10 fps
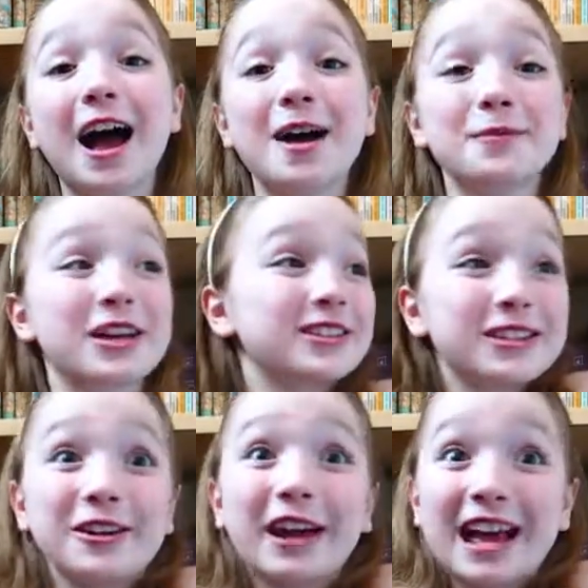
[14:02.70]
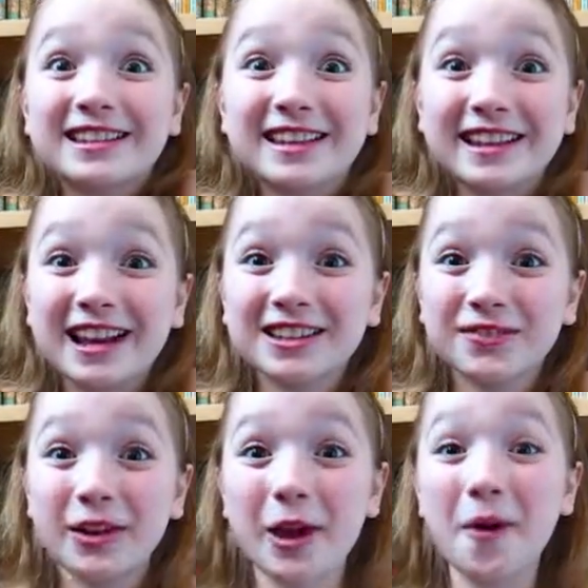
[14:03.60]
um, I'll see you guys in the next
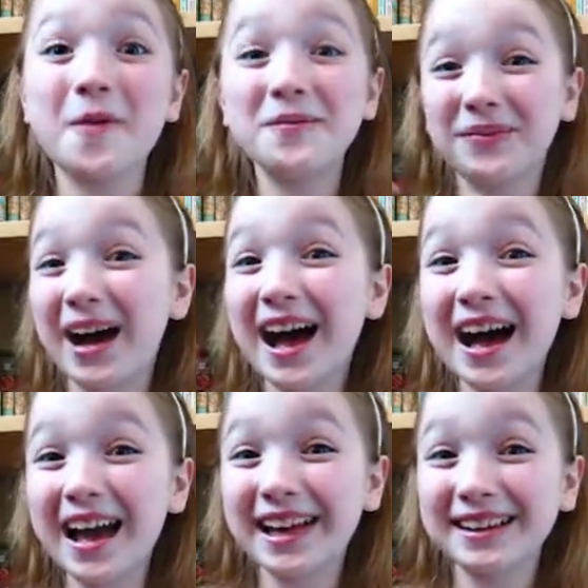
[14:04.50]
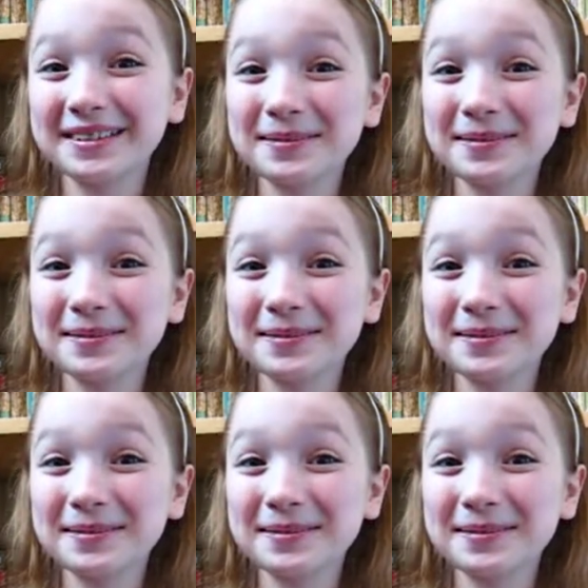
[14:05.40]
video. Bye!